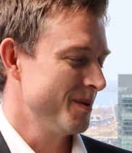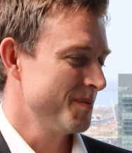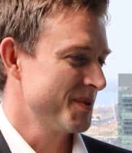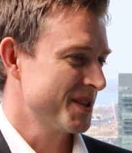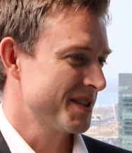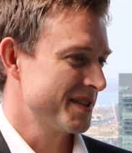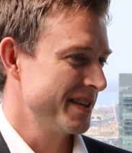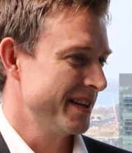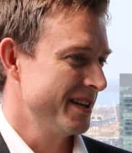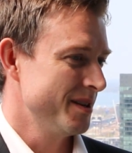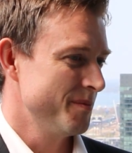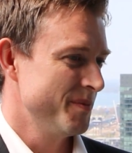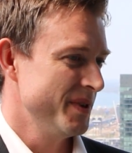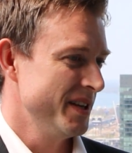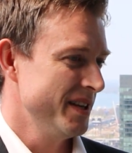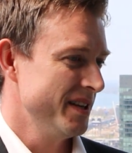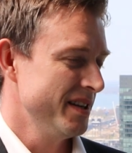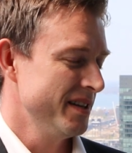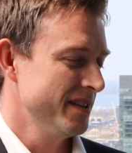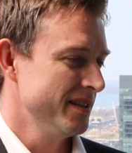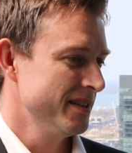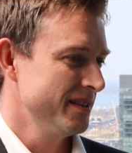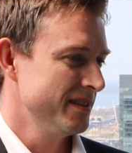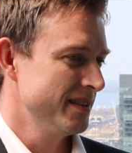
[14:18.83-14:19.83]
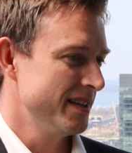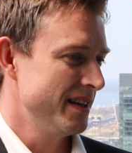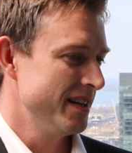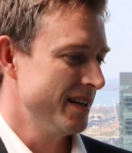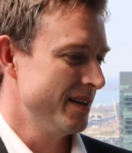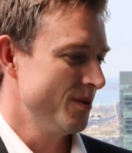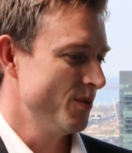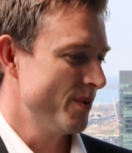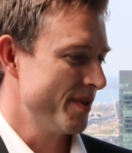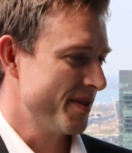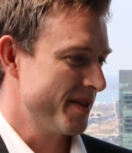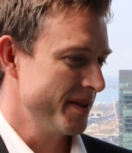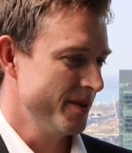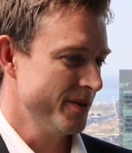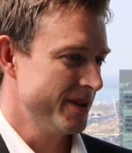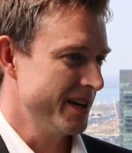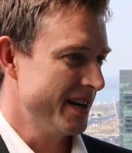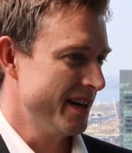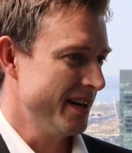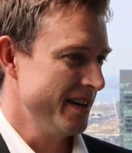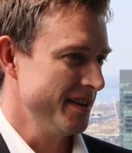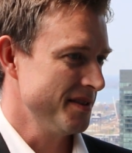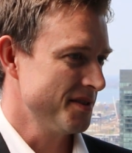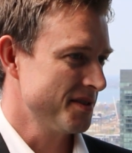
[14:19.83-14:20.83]
I'm excited to be here with you
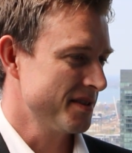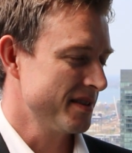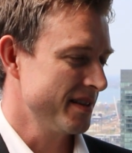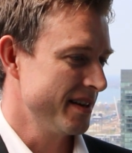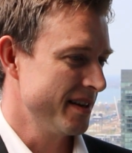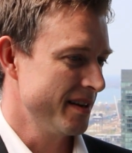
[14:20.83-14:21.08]
guys,